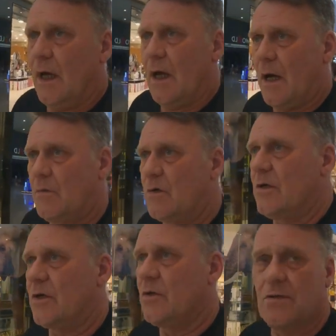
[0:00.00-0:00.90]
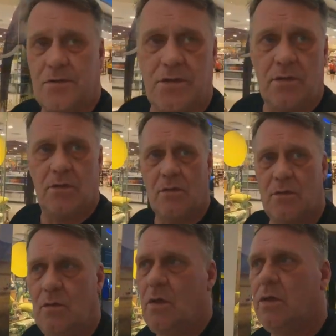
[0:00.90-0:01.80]
We're gonna go to,
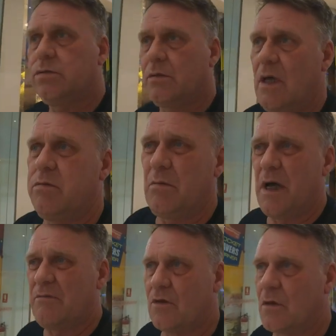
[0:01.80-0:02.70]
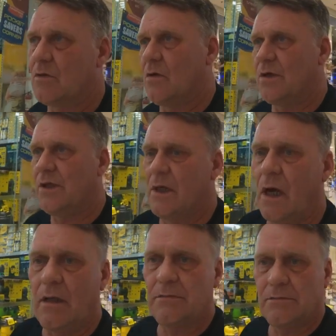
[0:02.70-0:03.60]
we'll have a look along
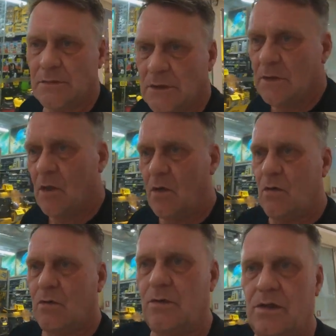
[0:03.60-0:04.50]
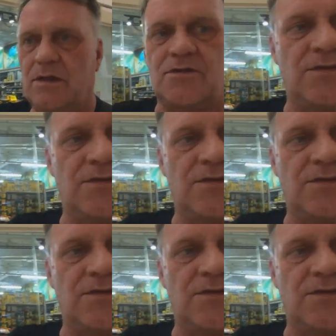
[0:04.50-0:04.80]
here. Oh, look at the